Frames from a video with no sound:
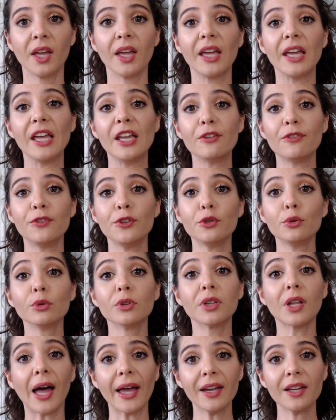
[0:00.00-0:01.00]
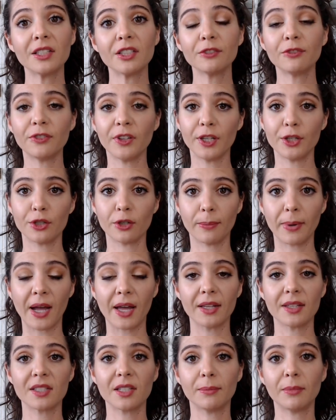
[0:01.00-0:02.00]
If you like to feed your
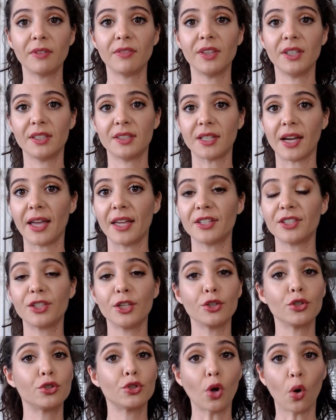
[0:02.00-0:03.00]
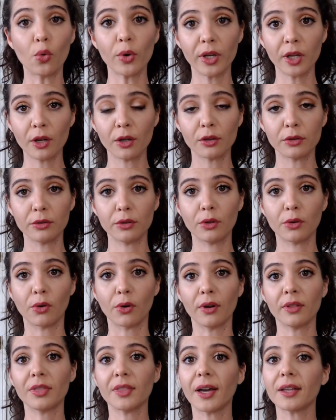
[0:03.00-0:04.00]
pet some of these diets that don't include
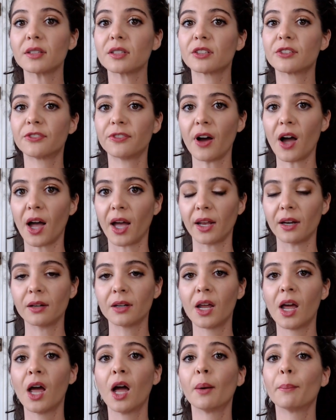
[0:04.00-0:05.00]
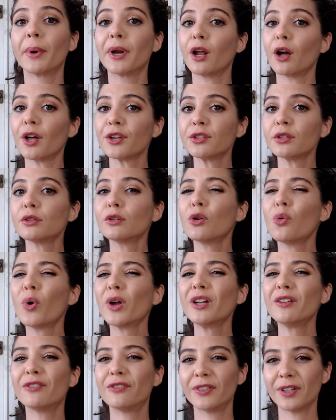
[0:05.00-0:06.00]
corn, that's fine. But I also don't
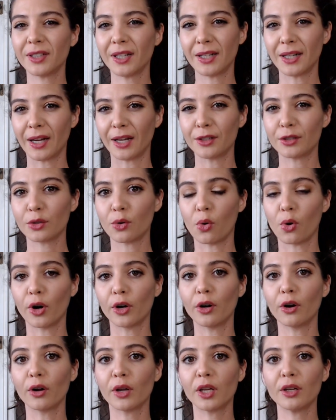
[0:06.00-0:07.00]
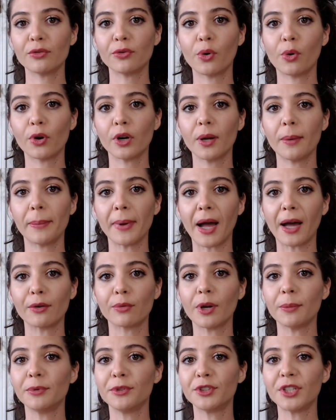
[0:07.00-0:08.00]
want to villainize corn or give corn a bad
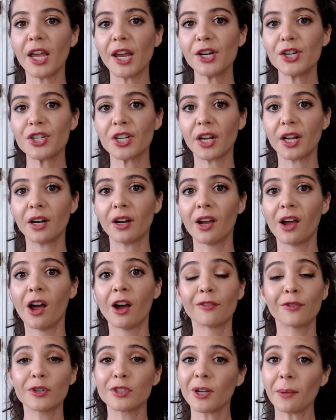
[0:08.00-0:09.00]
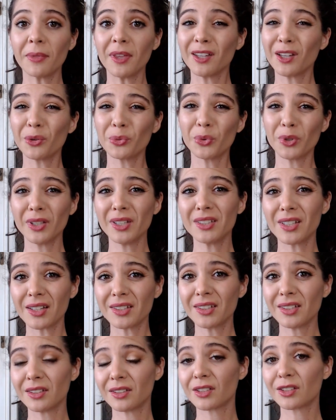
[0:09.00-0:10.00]
reputation for something it really
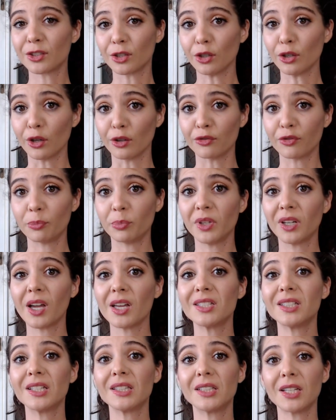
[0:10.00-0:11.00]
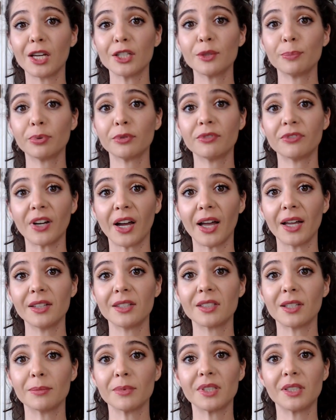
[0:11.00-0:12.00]
doesn't deserve because it does provide
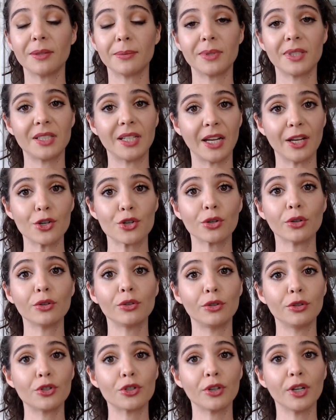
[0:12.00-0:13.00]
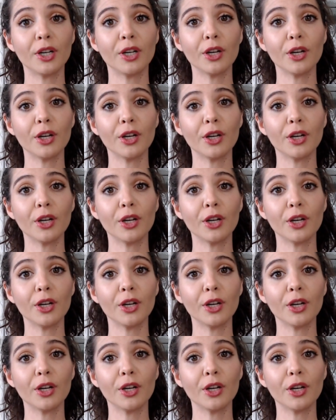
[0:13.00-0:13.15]
some substantial nutrient